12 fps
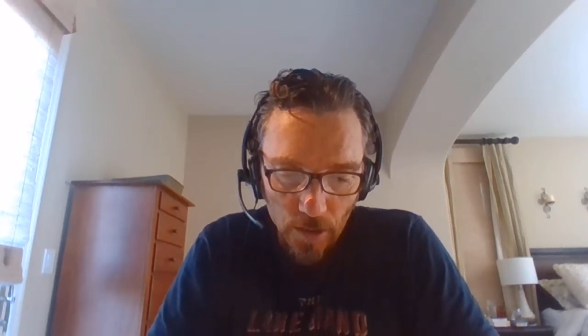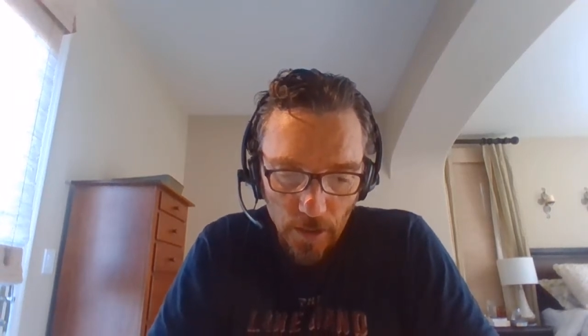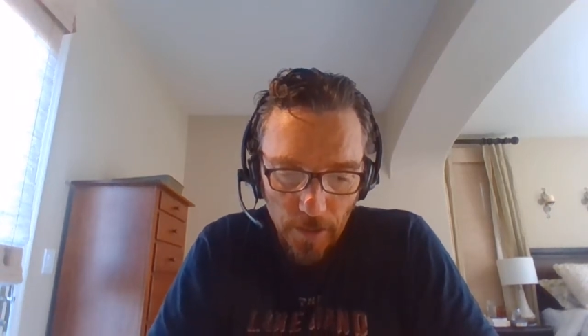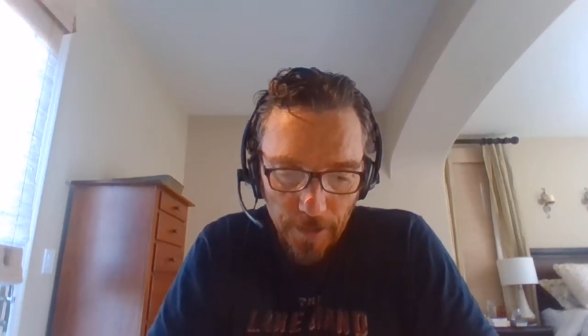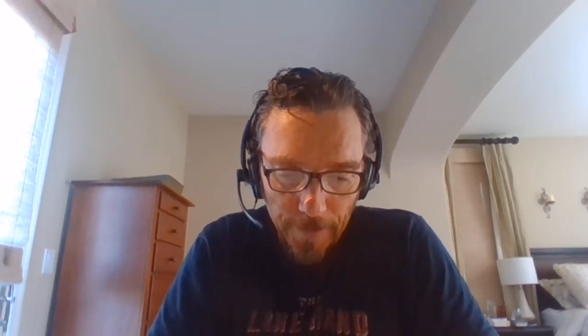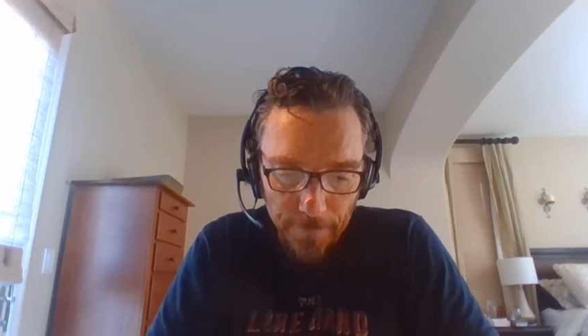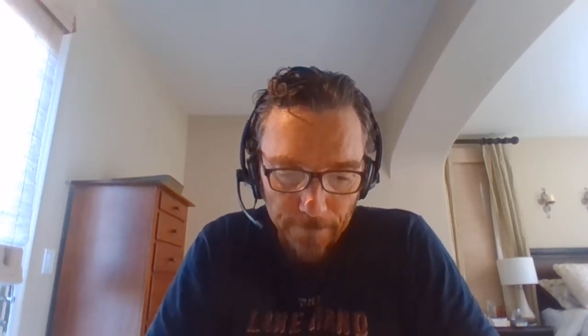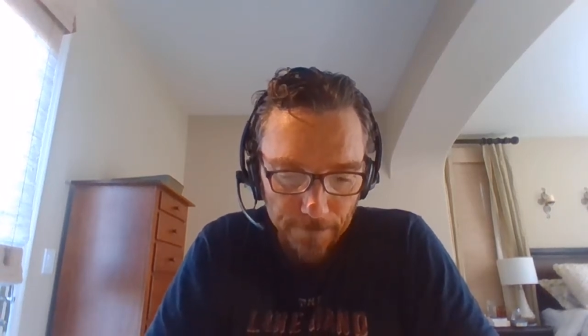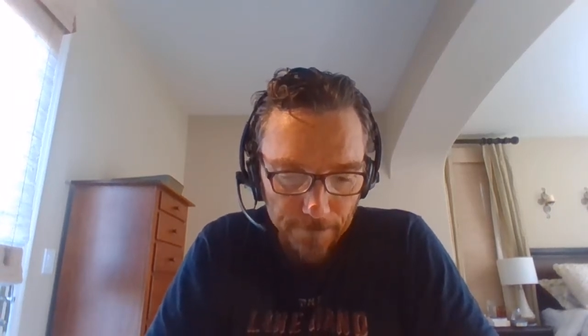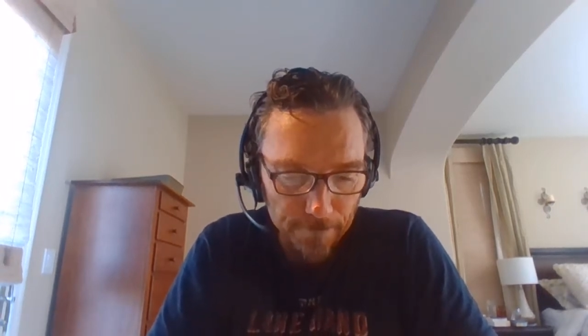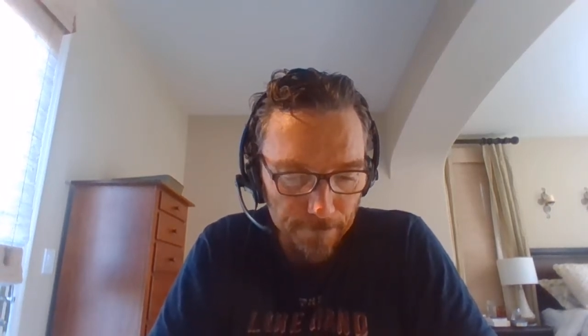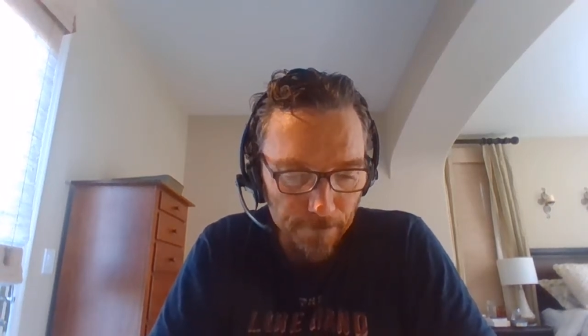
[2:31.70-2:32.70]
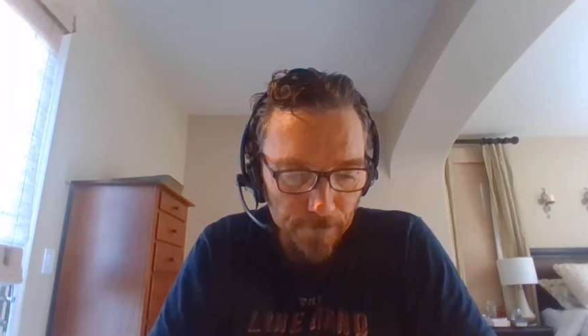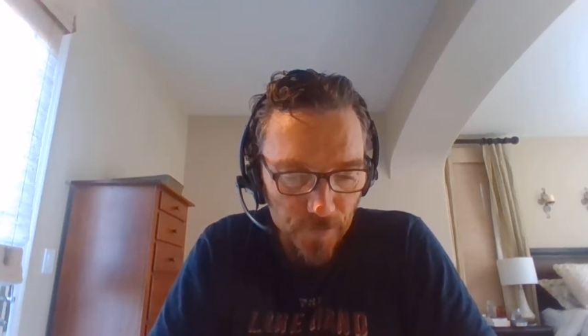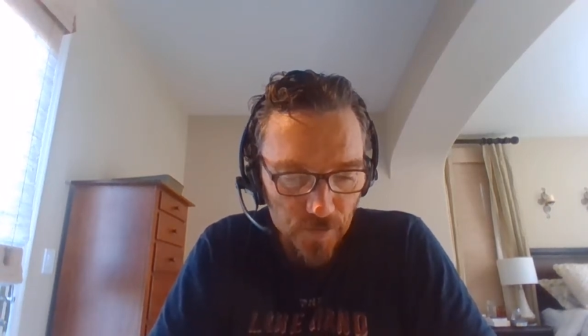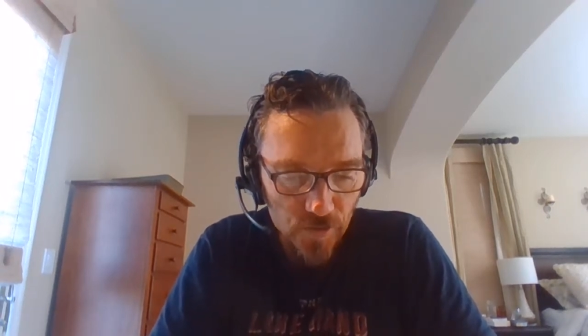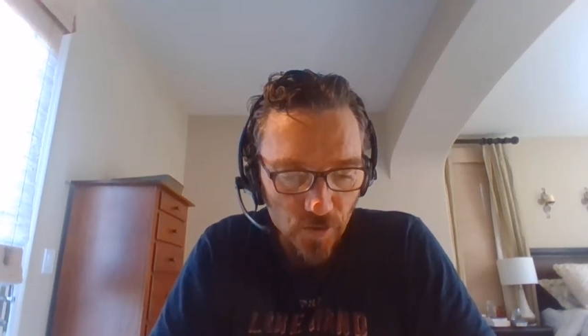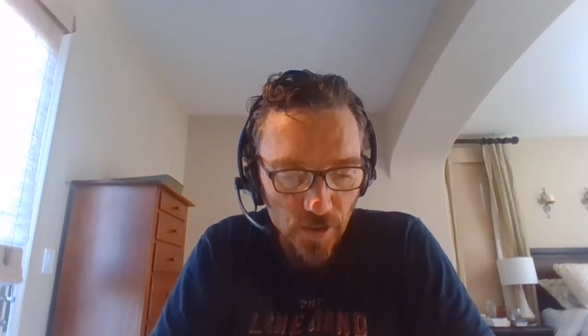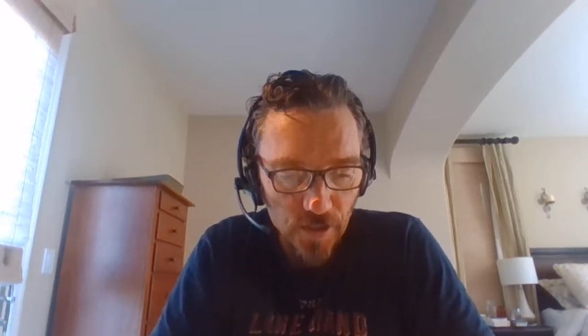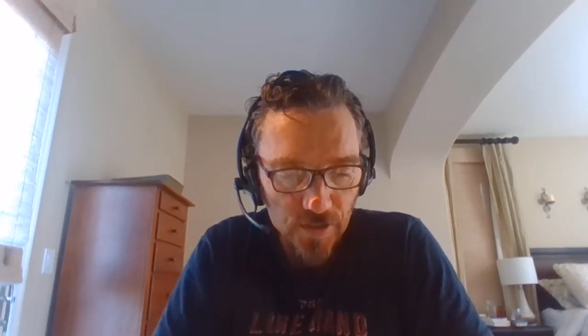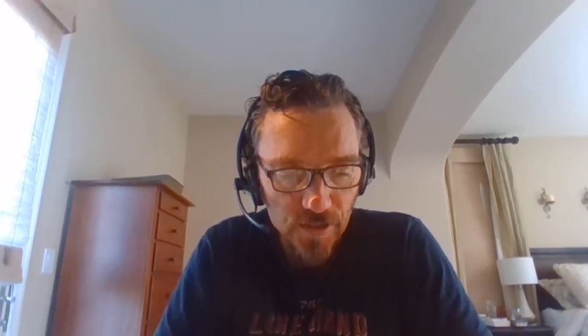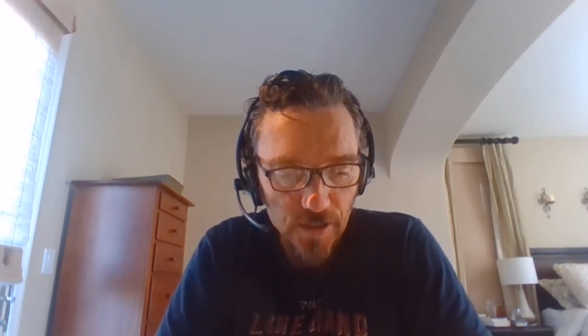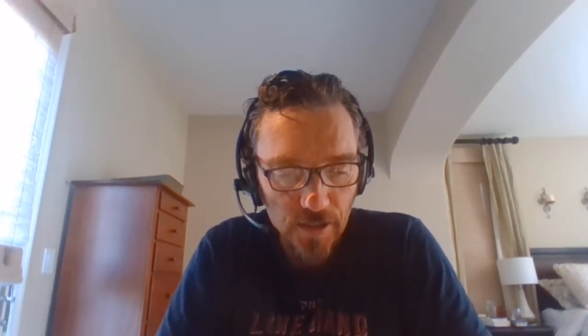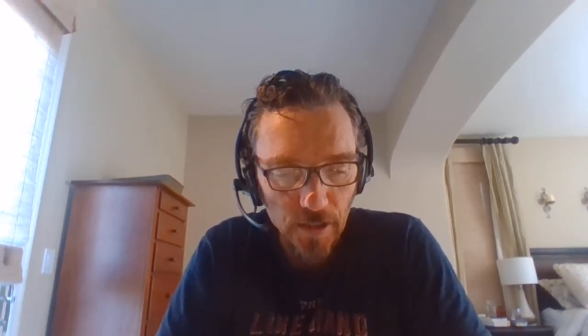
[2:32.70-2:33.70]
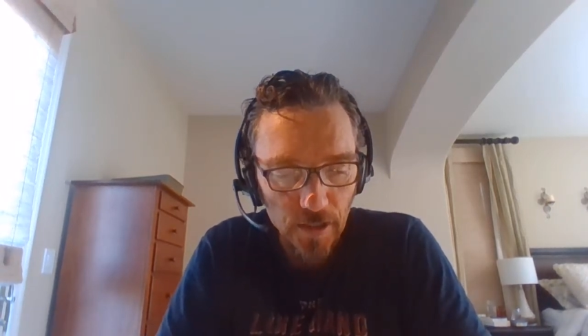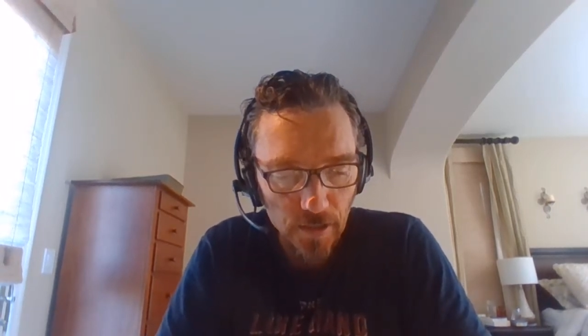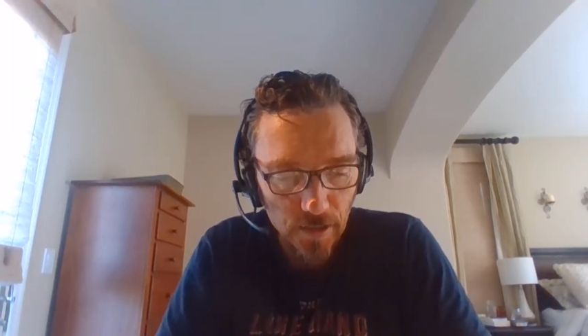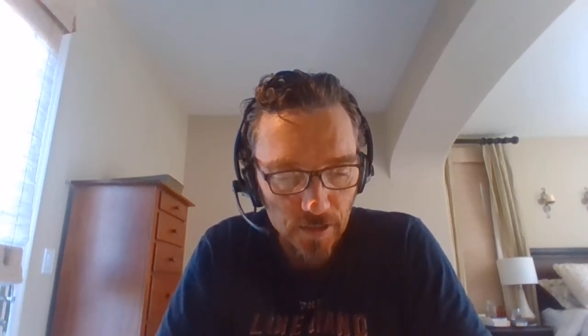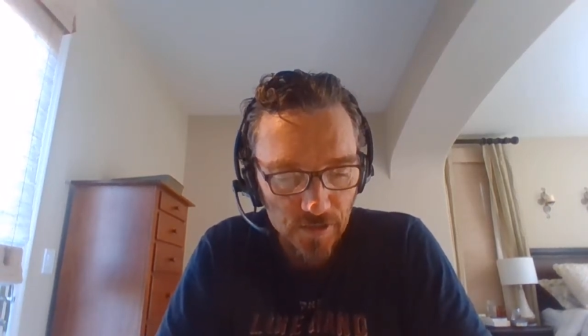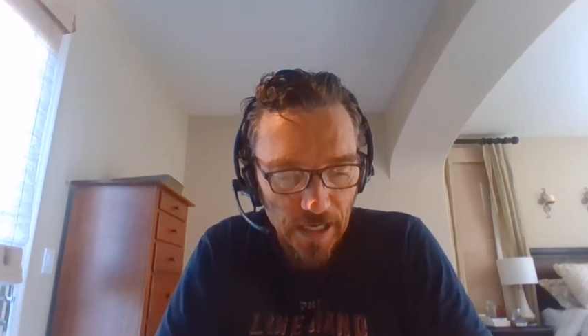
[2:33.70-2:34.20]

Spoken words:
so you're going to see us